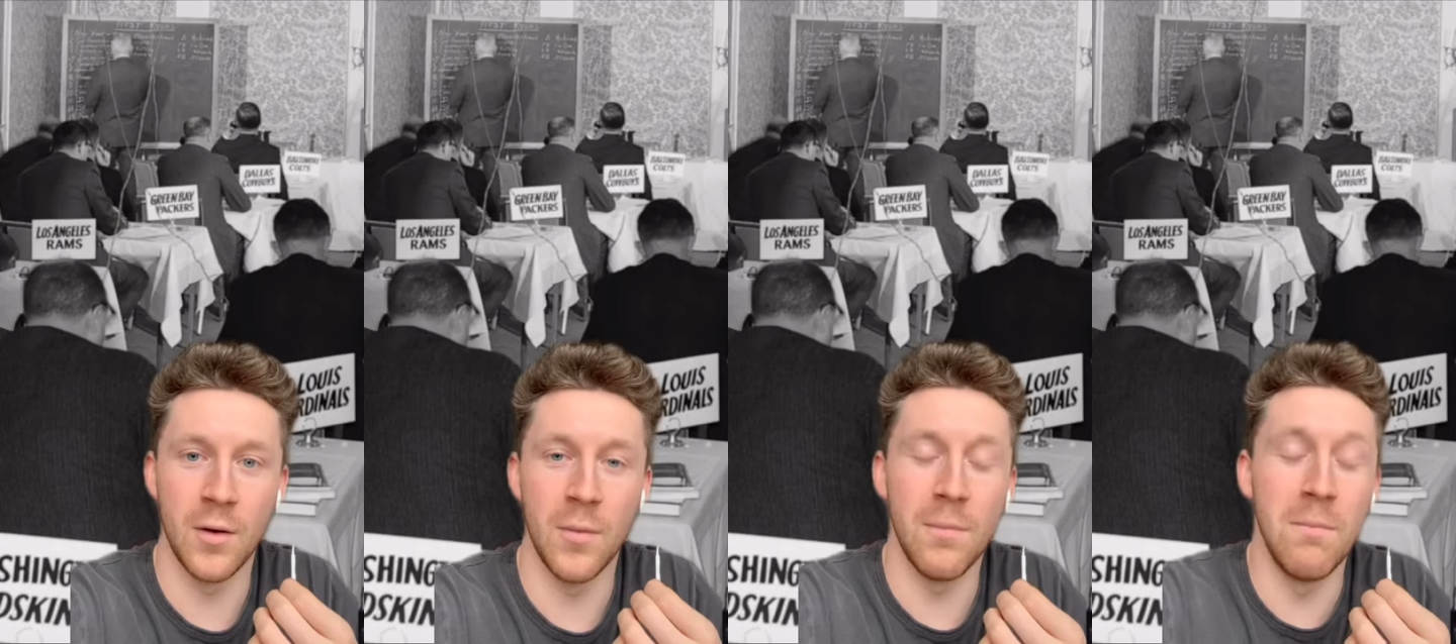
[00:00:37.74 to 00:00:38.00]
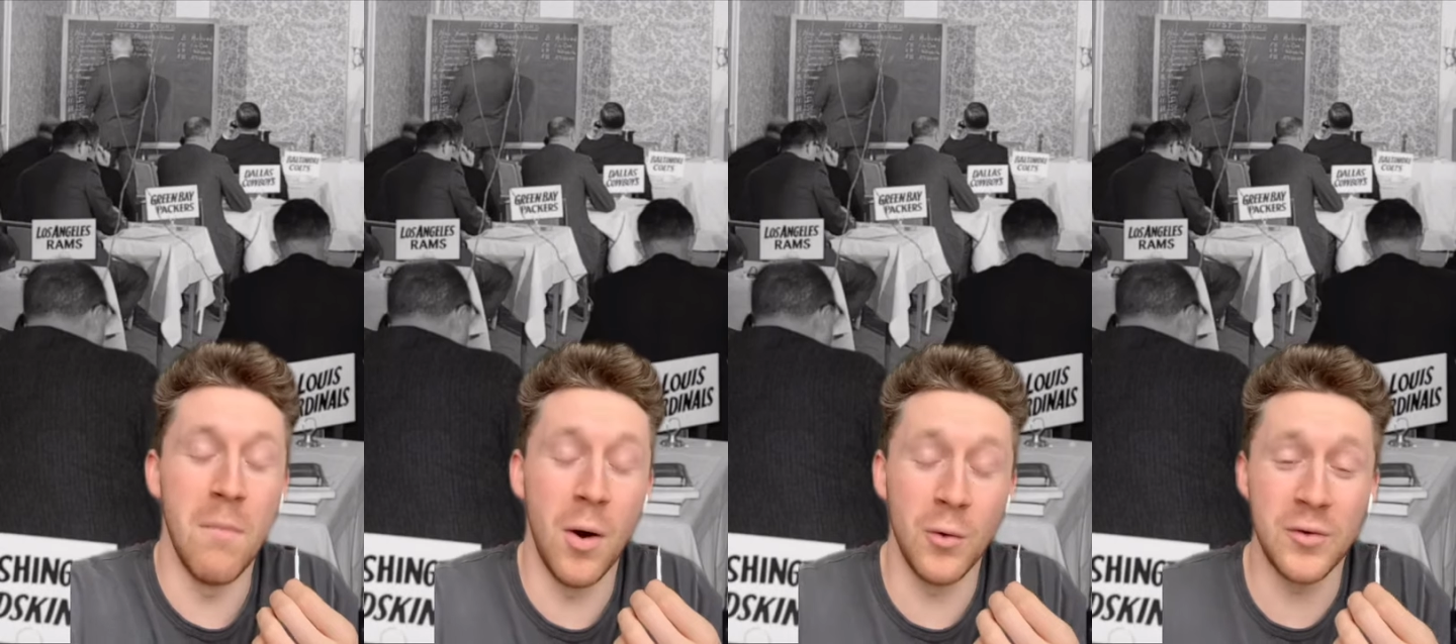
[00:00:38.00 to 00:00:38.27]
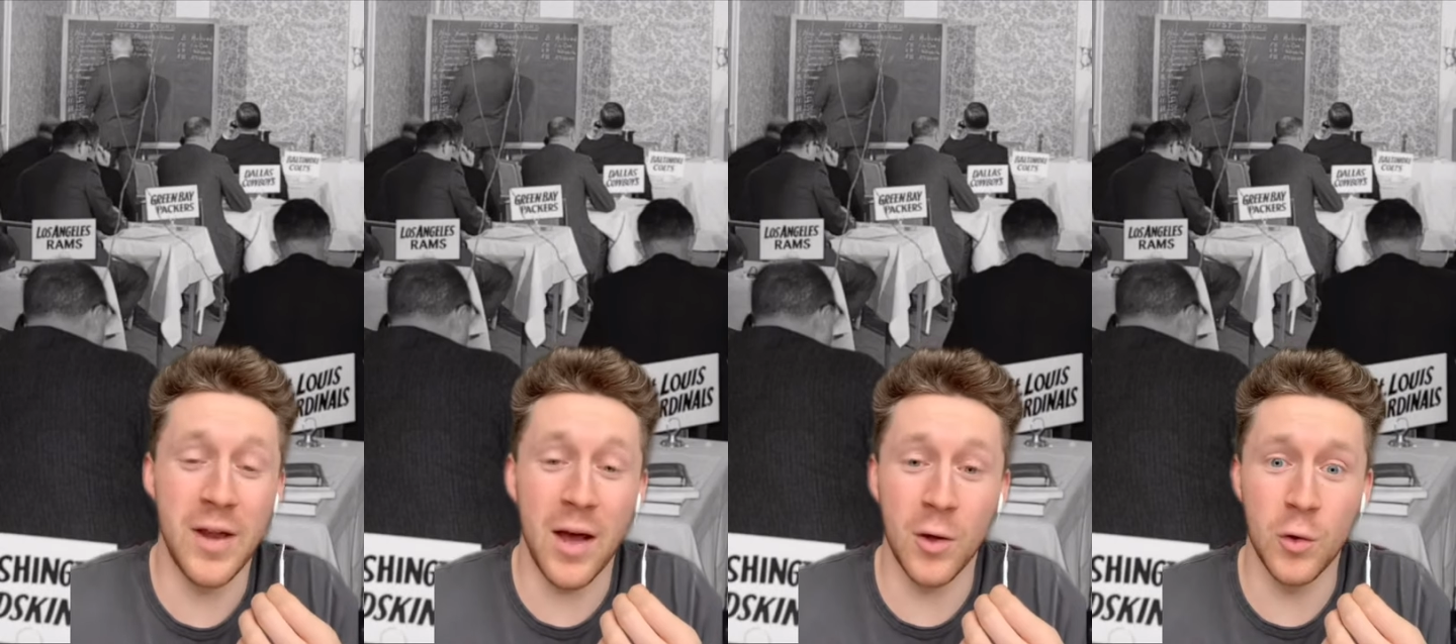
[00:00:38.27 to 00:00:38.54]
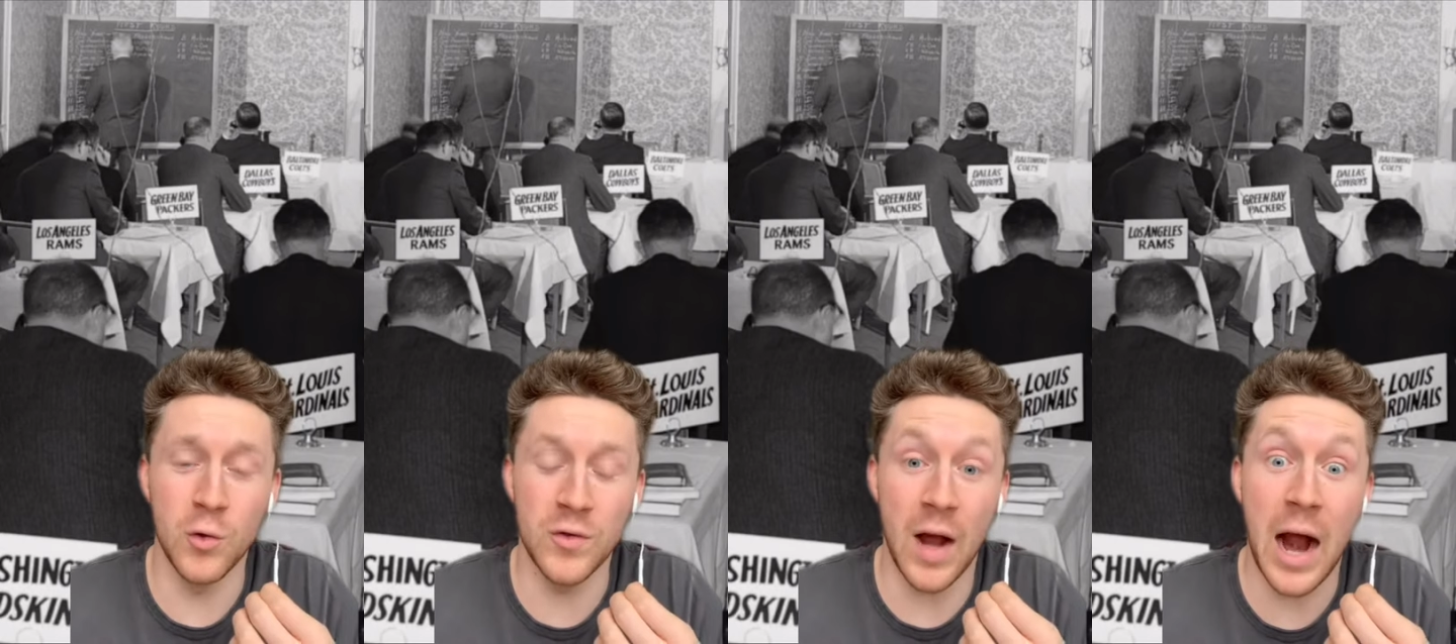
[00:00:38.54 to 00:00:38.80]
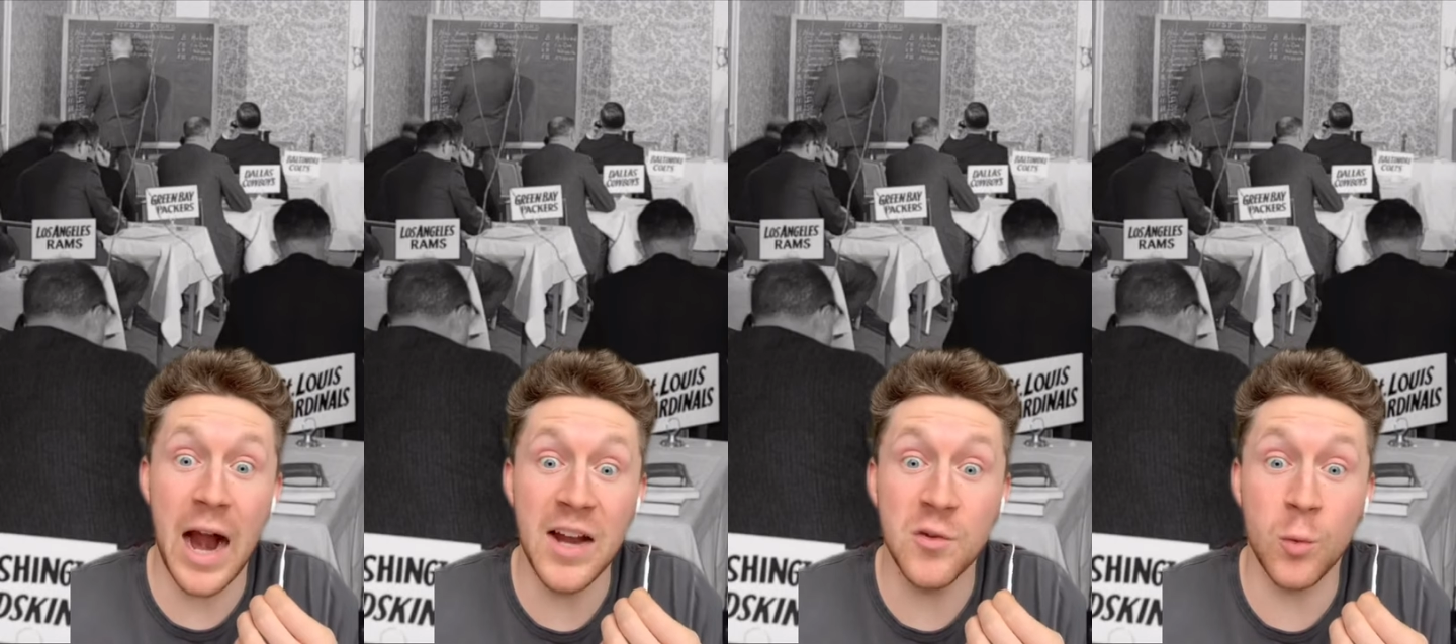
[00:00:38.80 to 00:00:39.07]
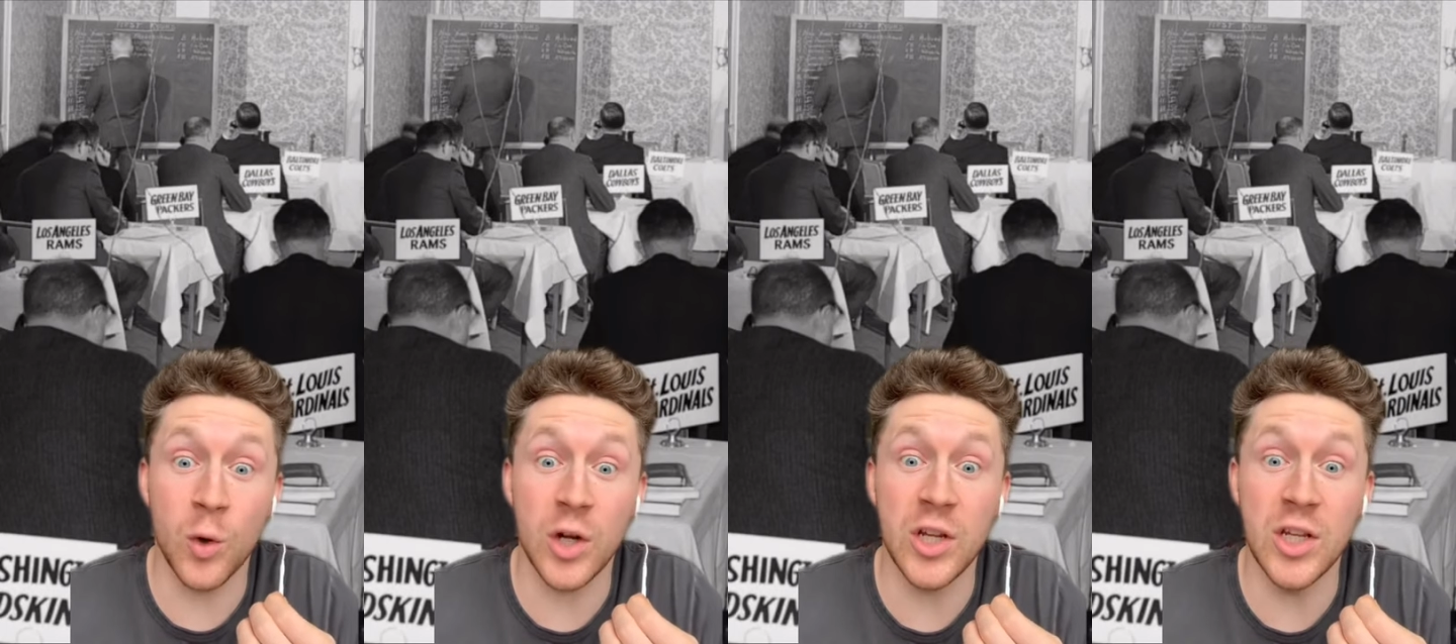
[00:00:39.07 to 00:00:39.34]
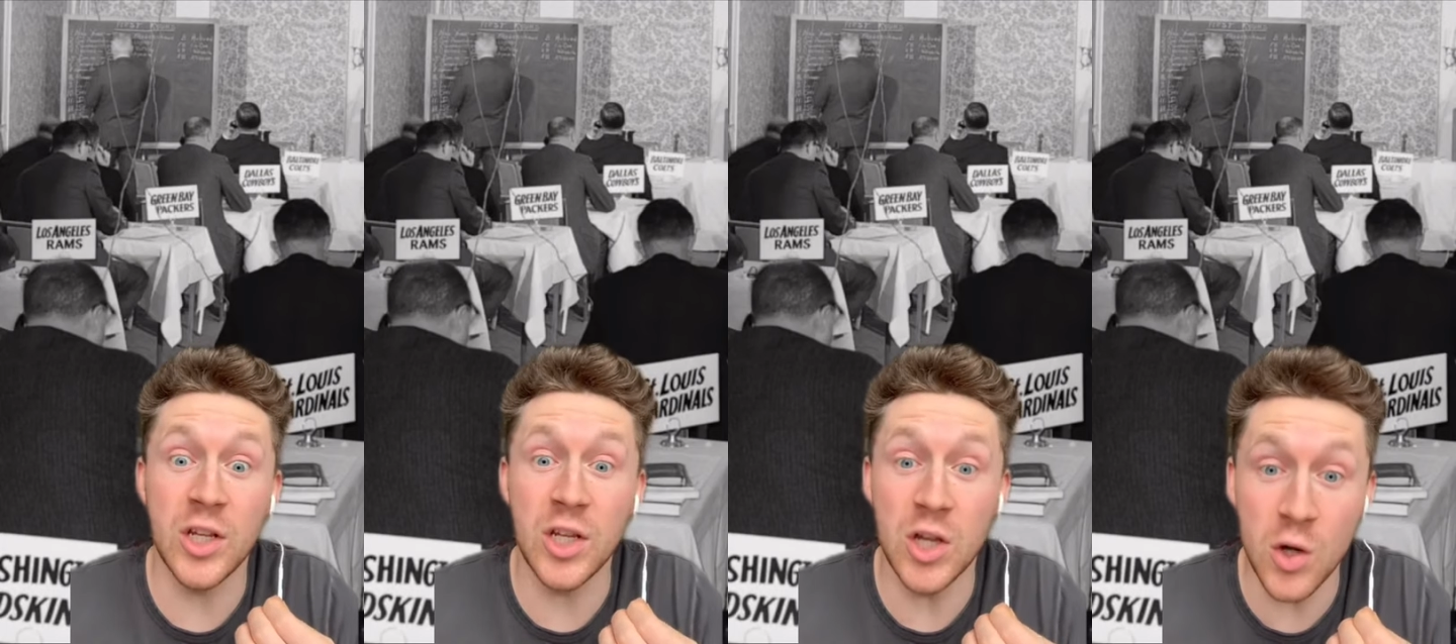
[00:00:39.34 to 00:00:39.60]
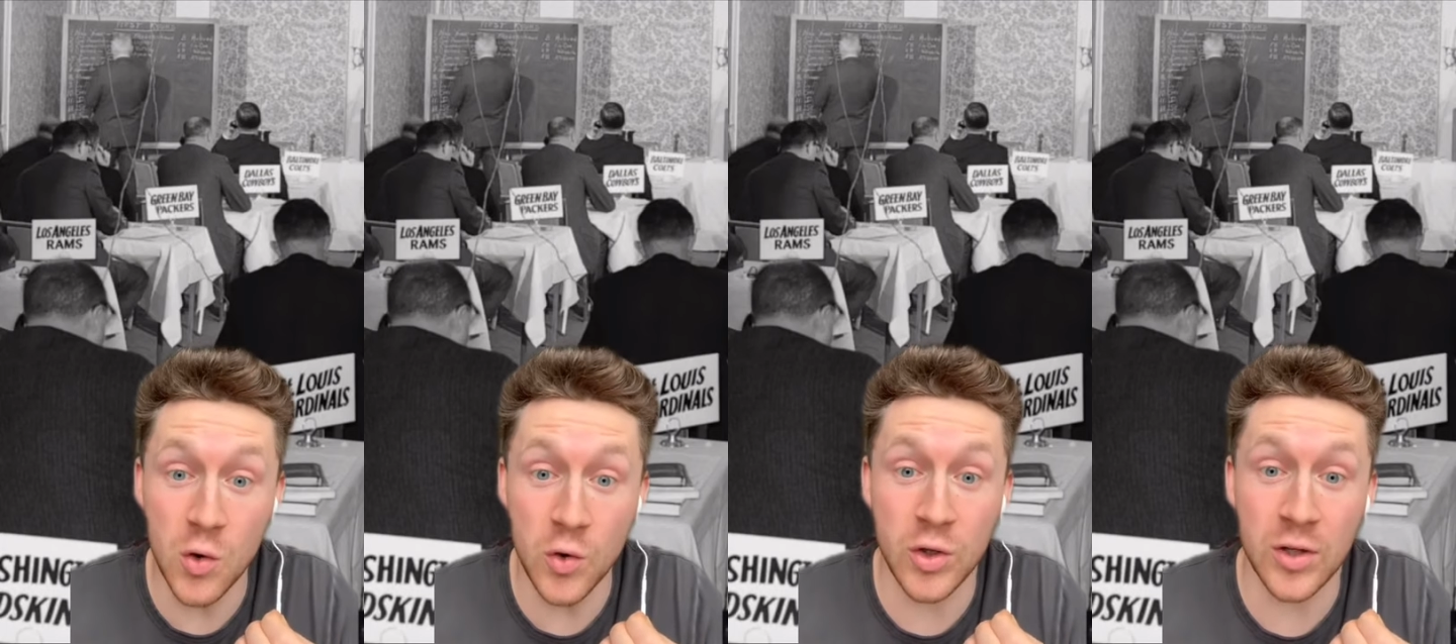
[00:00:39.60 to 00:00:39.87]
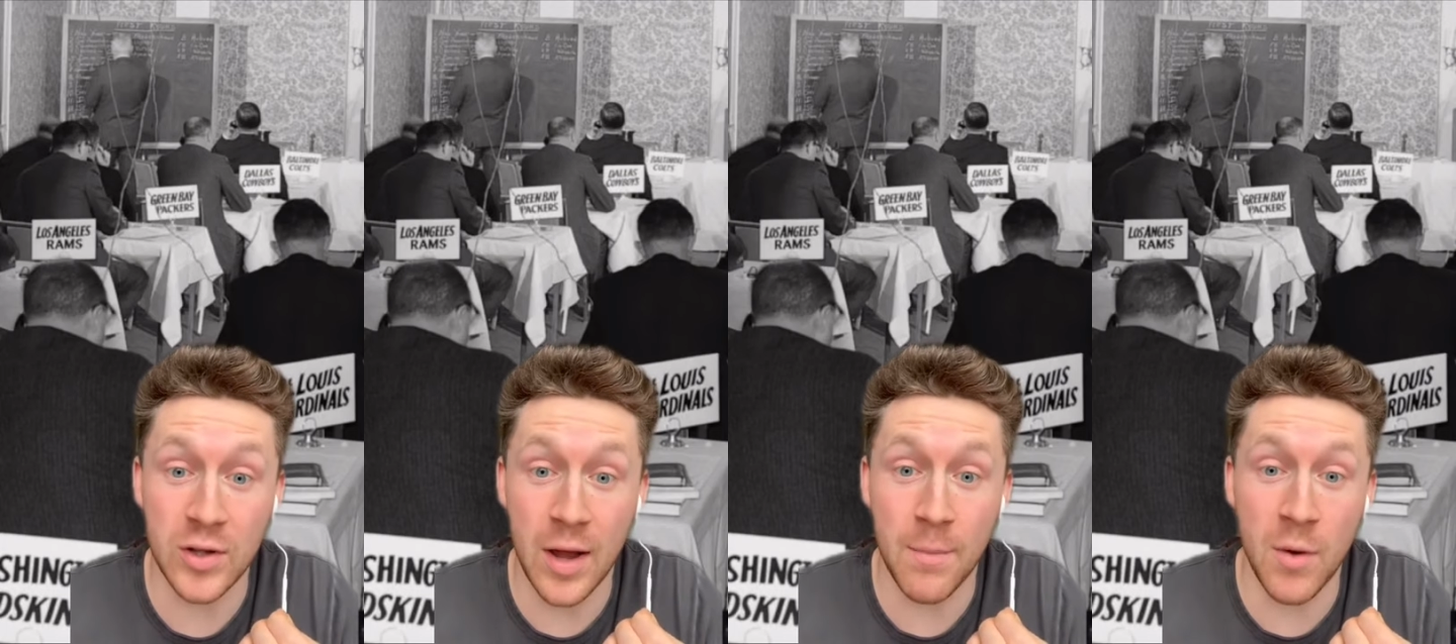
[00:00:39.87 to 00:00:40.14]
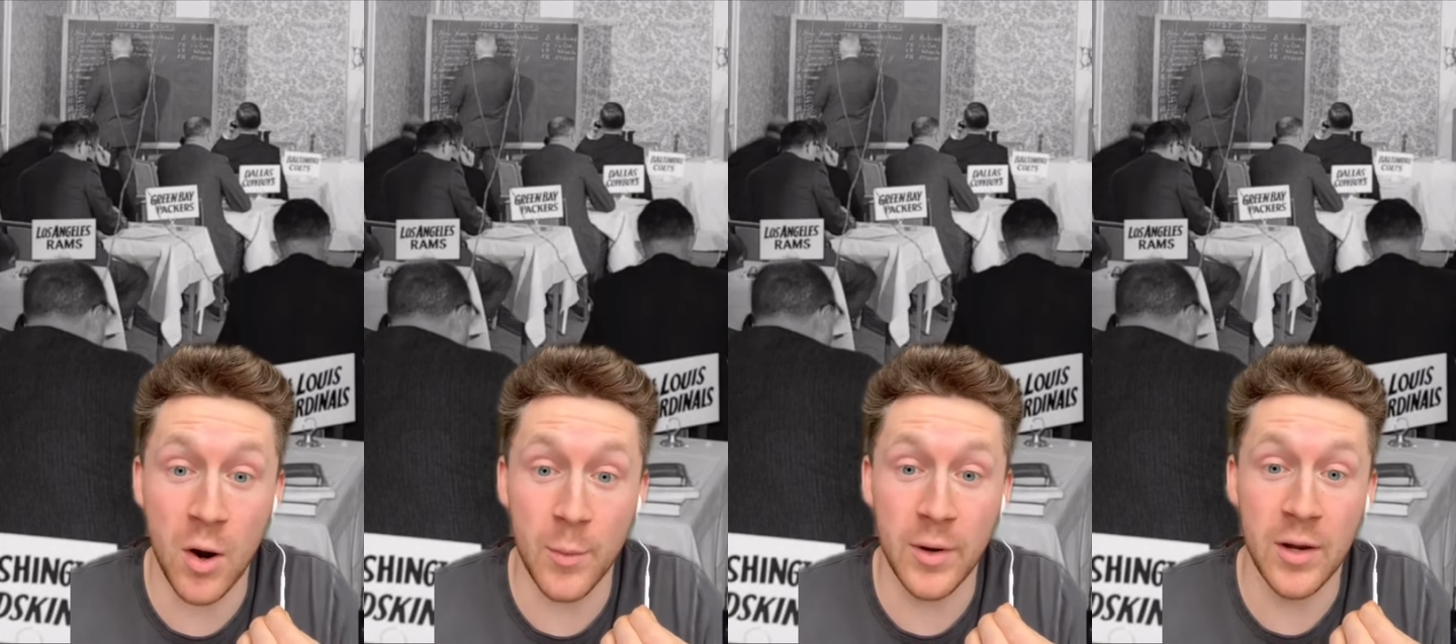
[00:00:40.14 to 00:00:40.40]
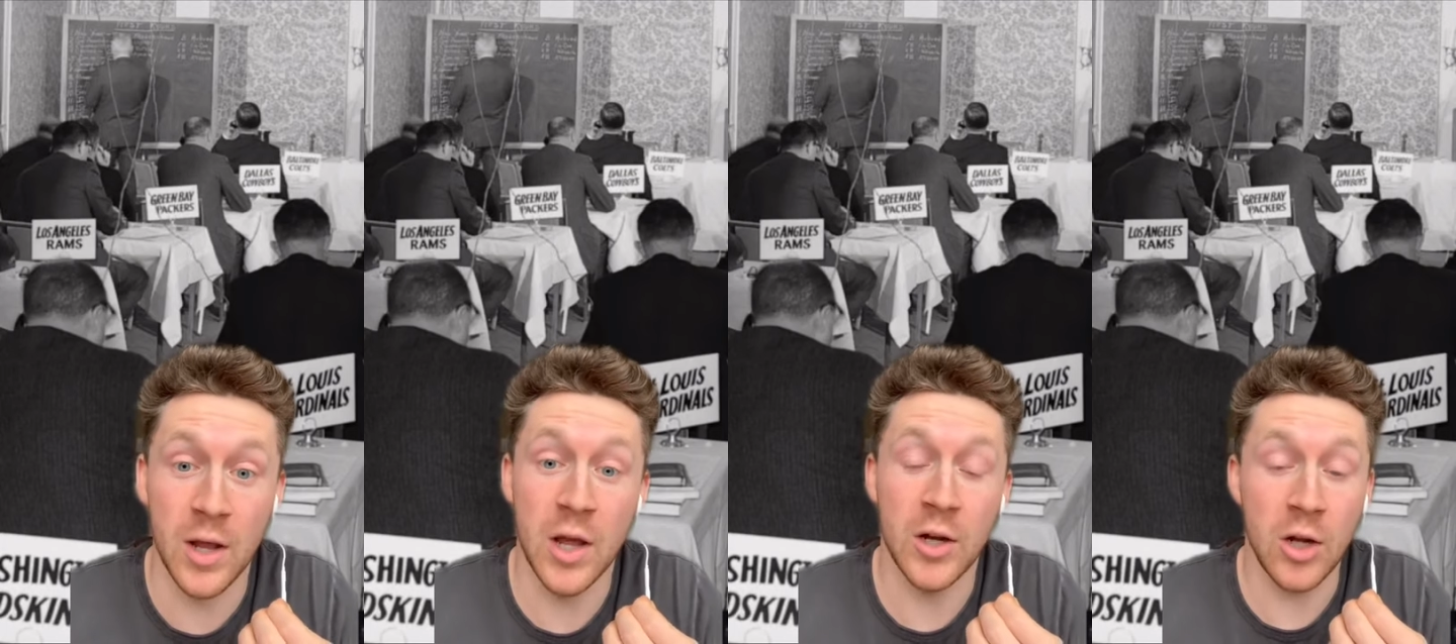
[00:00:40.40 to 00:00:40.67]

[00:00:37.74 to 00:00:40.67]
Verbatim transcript: Modell, whose eyes were huge at that moment,